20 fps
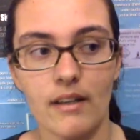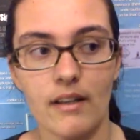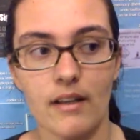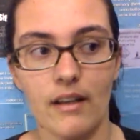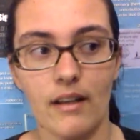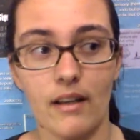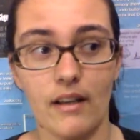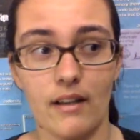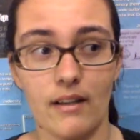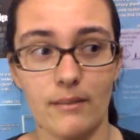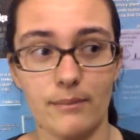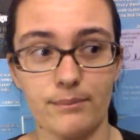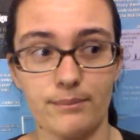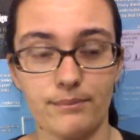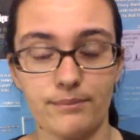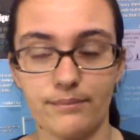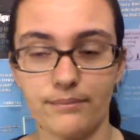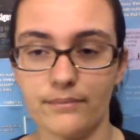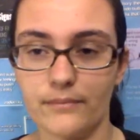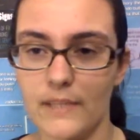And
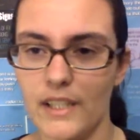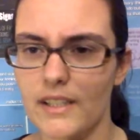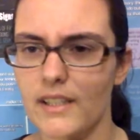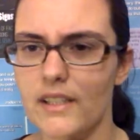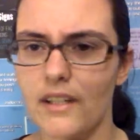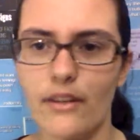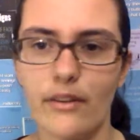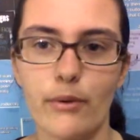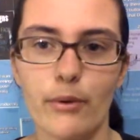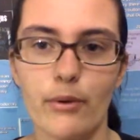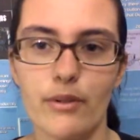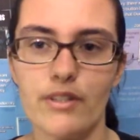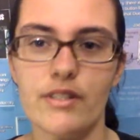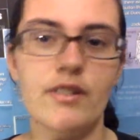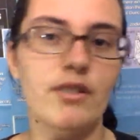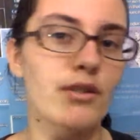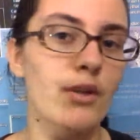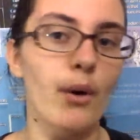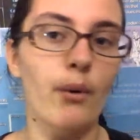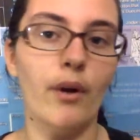then other horses
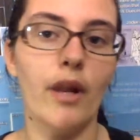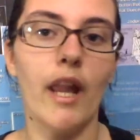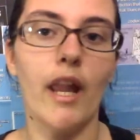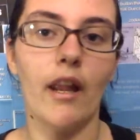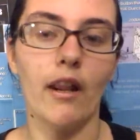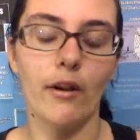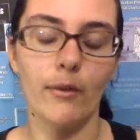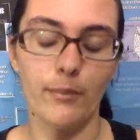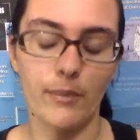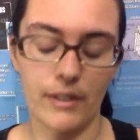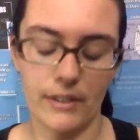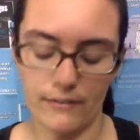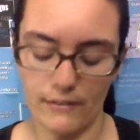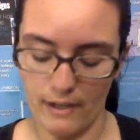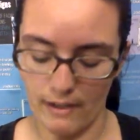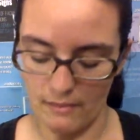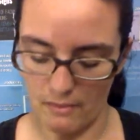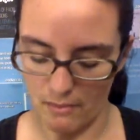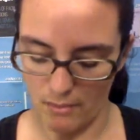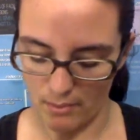don't care, but if I
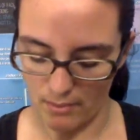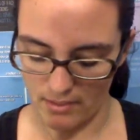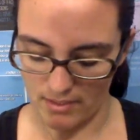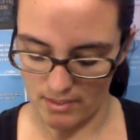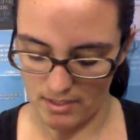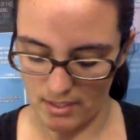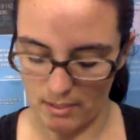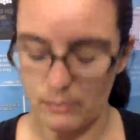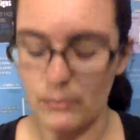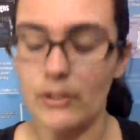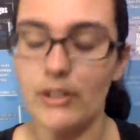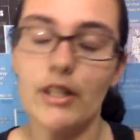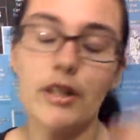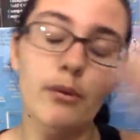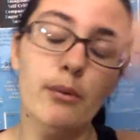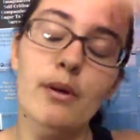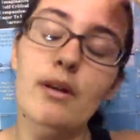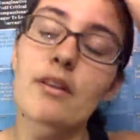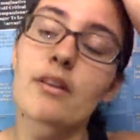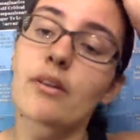have a horse that I'm working
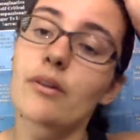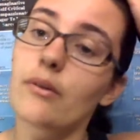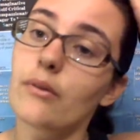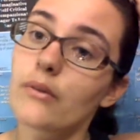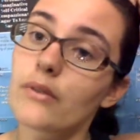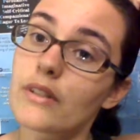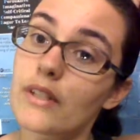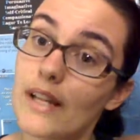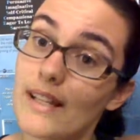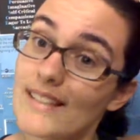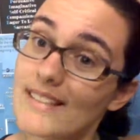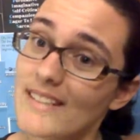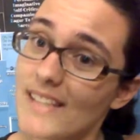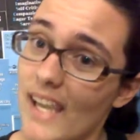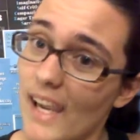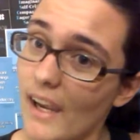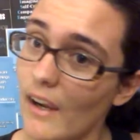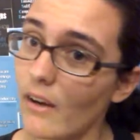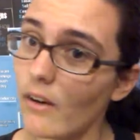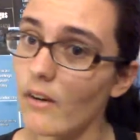with who does
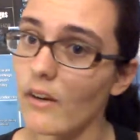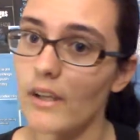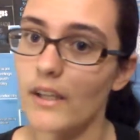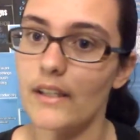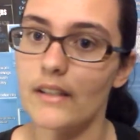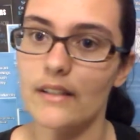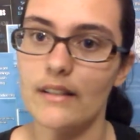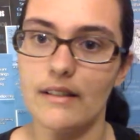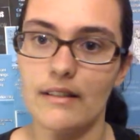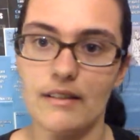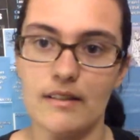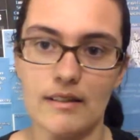care and